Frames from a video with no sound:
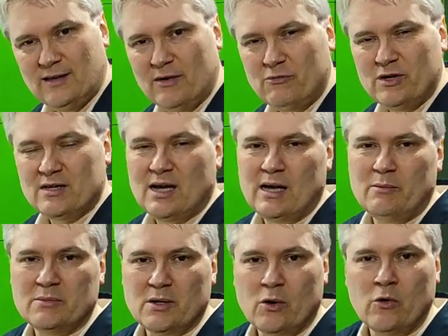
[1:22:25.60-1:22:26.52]
every
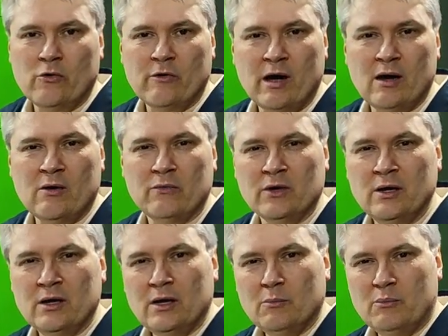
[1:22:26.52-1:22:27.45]
time around
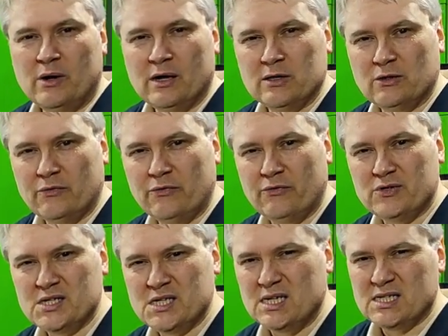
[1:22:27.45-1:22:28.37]
part of
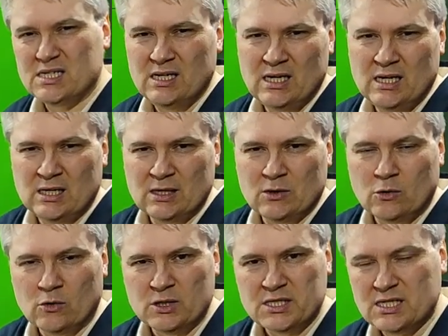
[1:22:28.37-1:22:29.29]
16
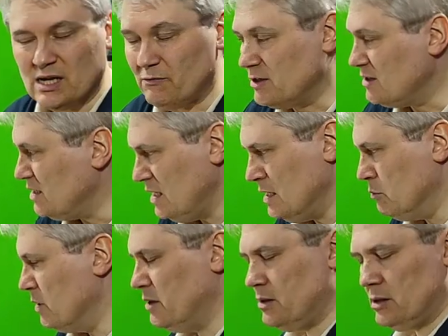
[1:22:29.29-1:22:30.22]
or
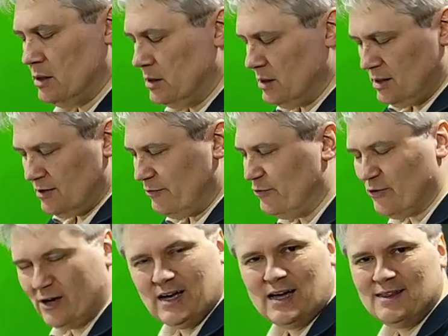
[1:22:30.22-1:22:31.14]
17, but
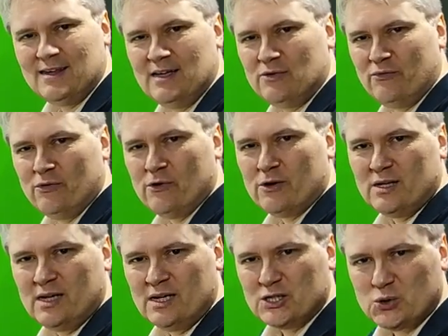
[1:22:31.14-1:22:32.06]
forget it for
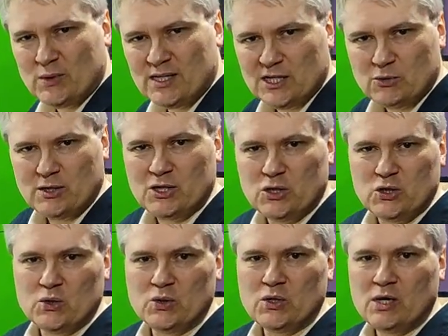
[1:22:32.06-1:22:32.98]
this
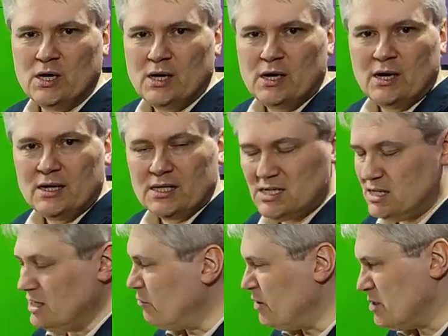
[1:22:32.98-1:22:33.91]
2022 uh,
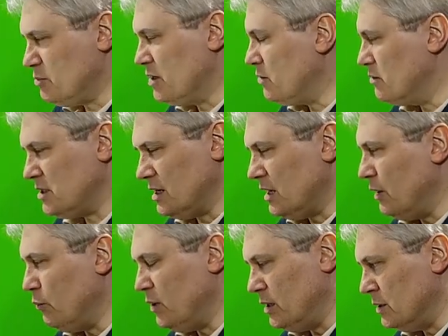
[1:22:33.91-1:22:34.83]
series because
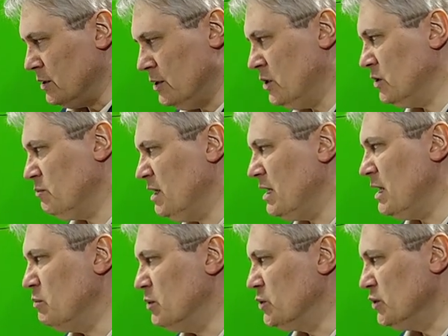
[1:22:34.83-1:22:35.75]
I will not be
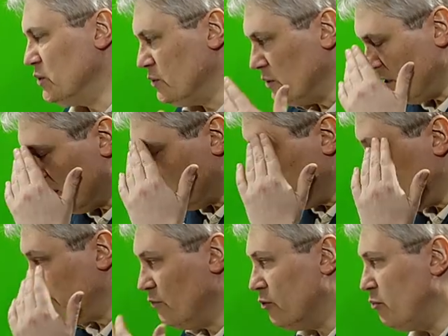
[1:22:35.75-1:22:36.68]
able to do it
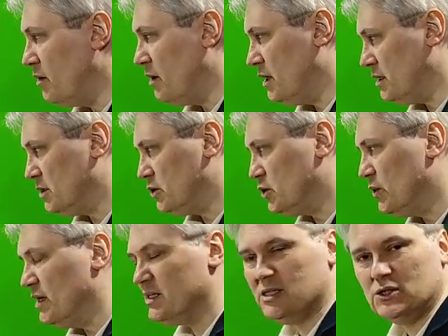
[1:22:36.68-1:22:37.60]
before part of
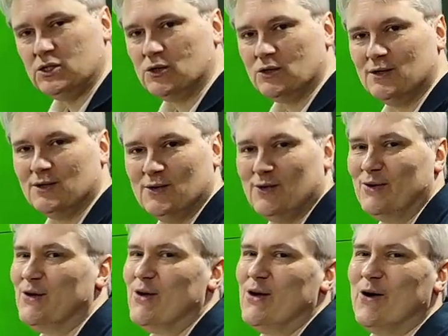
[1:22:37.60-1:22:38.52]
20
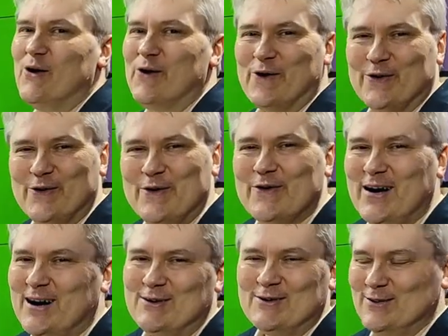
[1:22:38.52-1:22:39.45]
or, or
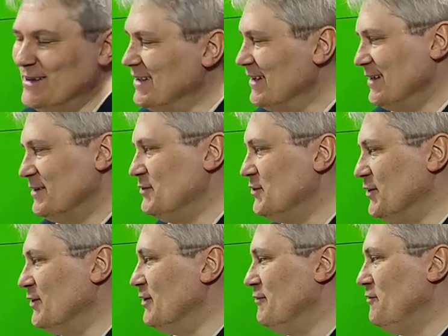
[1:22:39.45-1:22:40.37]
around
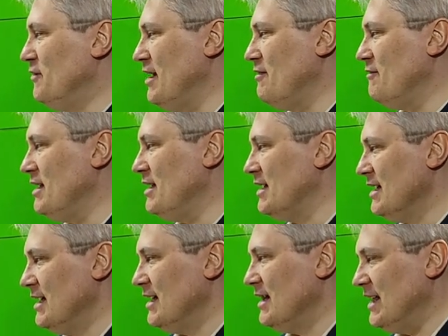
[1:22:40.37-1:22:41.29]
the very
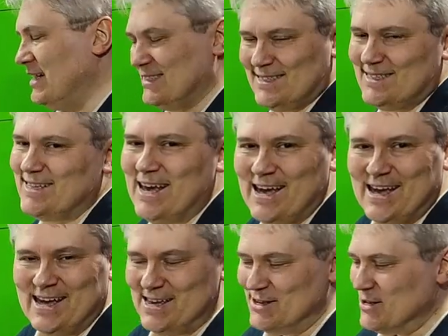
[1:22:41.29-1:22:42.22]
last
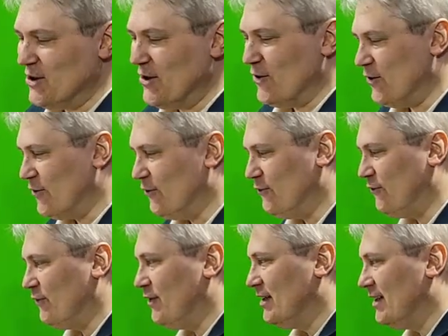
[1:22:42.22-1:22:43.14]
day of
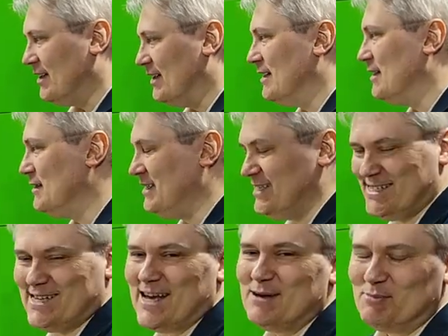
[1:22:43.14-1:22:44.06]
uh,
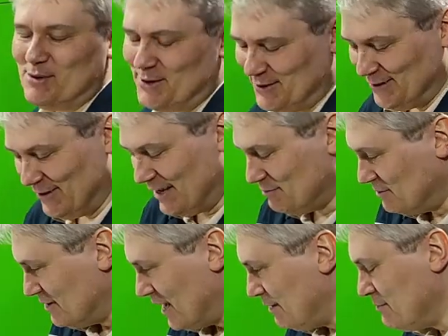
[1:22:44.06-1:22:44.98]
December. Oh,
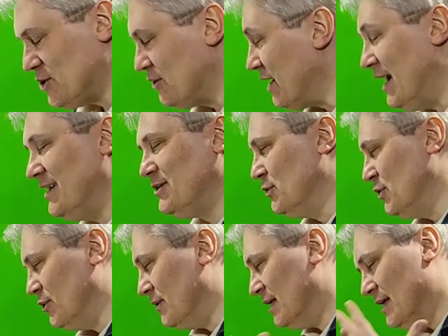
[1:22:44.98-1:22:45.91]
I'm, I'm, joking, I don't
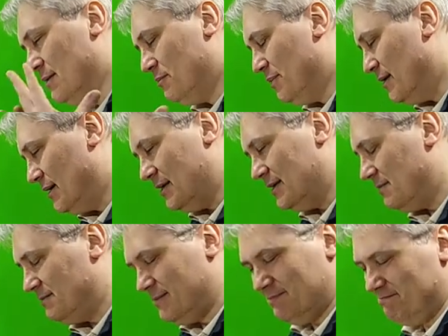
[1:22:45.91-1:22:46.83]
know,
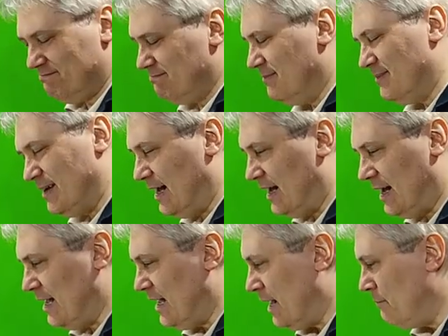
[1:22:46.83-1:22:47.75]
but
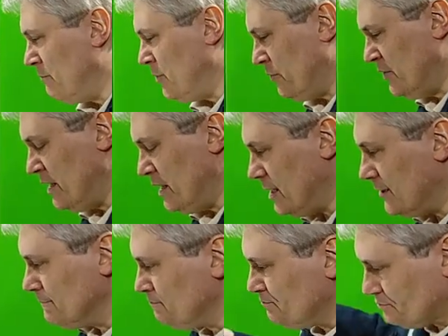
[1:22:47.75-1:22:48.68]
I, I'm not
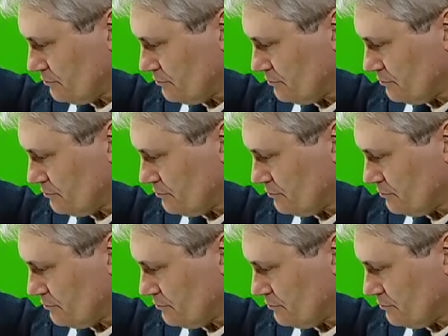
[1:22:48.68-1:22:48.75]
there.